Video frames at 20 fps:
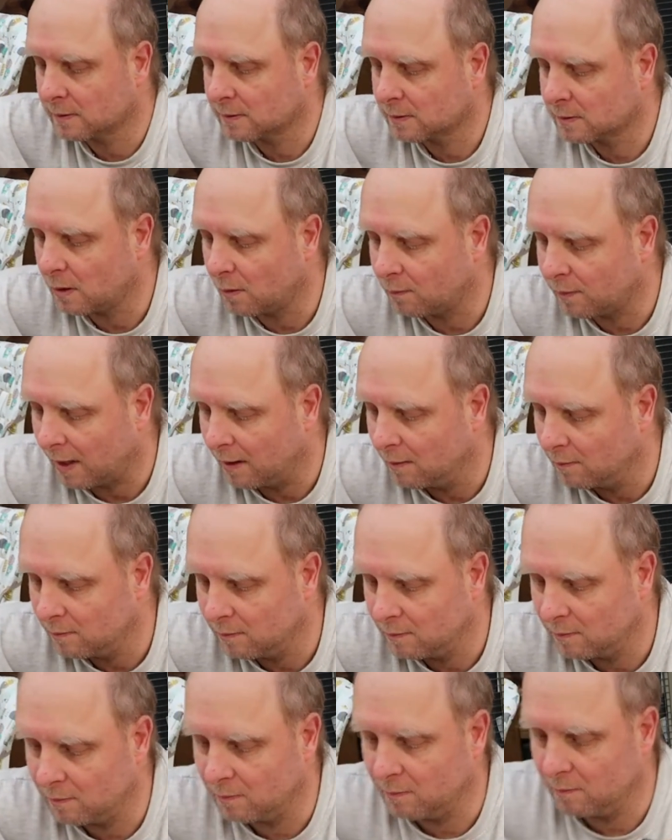Stop that
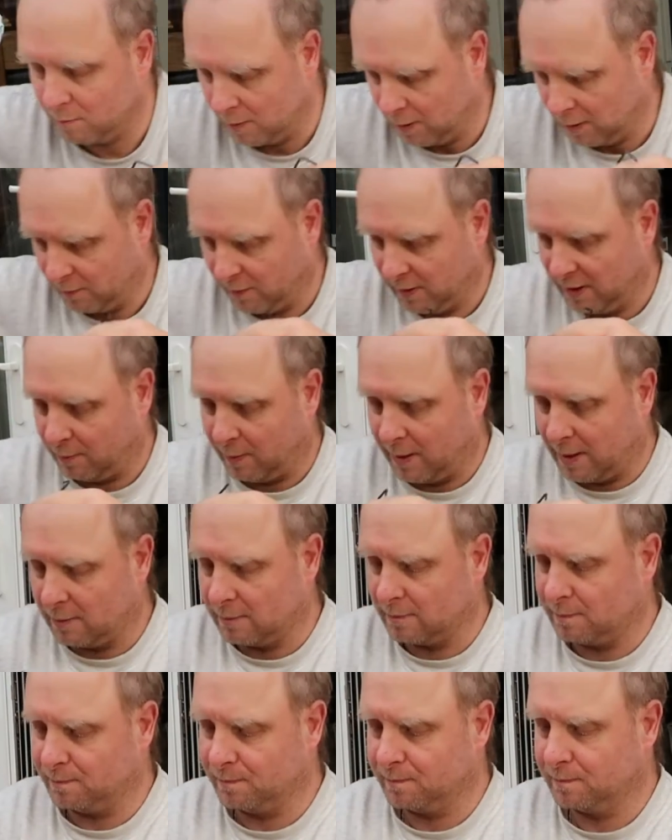moving
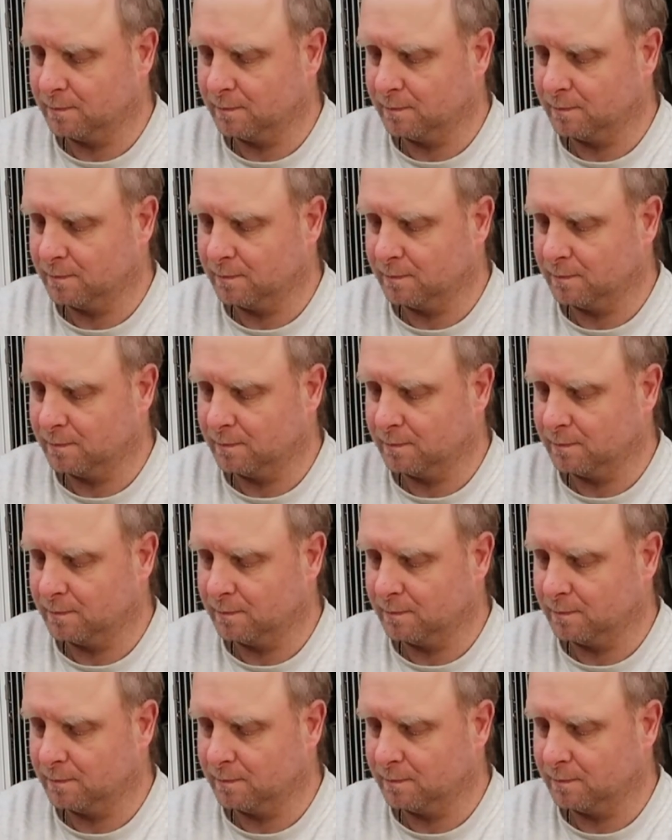about.